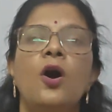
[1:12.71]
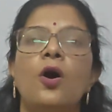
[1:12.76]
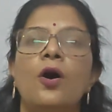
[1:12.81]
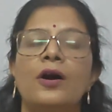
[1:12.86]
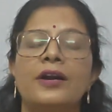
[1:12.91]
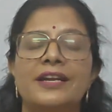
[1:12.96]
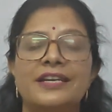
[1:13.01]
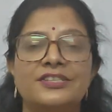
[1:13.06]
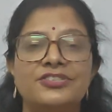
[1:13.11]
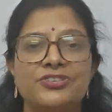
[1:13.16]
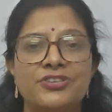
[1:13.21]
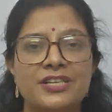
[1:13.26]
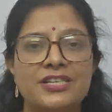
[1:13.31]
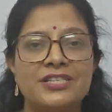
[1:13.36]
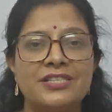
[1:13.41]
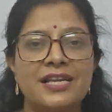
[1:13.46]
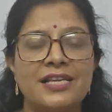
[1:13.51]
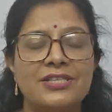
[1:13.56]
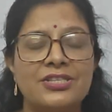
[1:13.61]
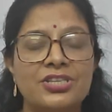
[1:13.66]
auditory
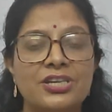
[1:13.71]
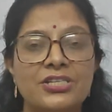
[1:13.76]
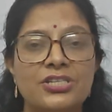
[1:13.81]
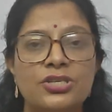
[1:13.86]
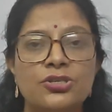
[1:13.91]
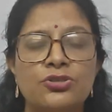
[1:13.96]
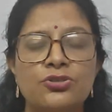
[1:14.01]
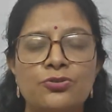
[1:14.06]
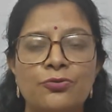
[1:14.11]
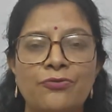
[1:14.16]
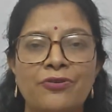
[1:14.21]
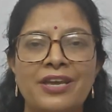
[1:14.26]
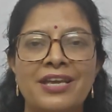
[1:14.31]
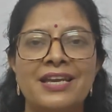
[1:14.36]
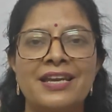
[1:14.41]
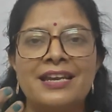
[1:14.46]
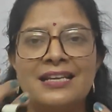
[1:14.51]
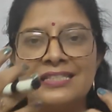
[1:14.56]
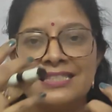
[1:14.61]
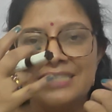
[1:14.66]
sensation, so
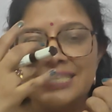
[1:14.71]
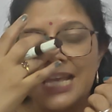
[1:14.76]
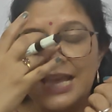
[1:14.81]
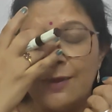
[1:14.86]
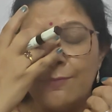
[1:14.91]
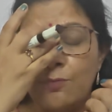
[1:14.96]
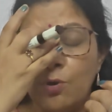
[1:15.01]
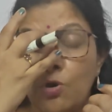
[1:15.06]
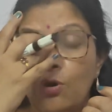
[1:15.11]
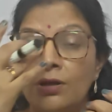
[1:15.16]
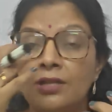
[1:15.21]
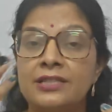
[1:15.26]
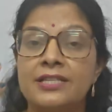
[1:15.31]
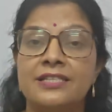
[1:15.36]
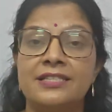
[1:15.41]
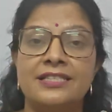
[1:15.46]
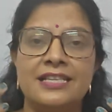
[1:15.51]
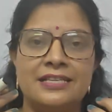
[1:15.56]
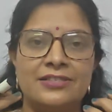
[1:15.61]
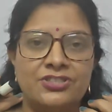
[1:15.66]
we receive all
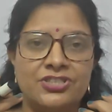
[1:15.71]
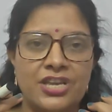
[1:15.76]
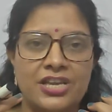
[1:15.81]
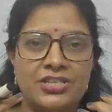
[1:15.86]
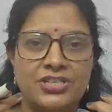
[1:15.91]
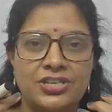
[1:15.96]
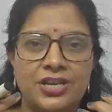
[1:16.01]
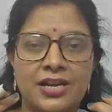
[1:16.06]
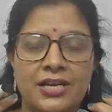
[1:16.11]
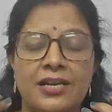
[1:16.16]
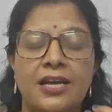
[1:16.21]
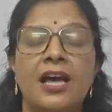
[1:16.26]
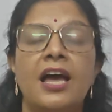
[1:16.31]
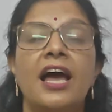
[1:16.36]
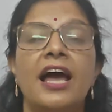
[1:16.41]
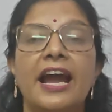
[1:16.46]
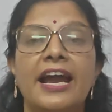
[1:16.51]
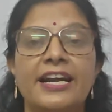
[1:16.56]
the sensation.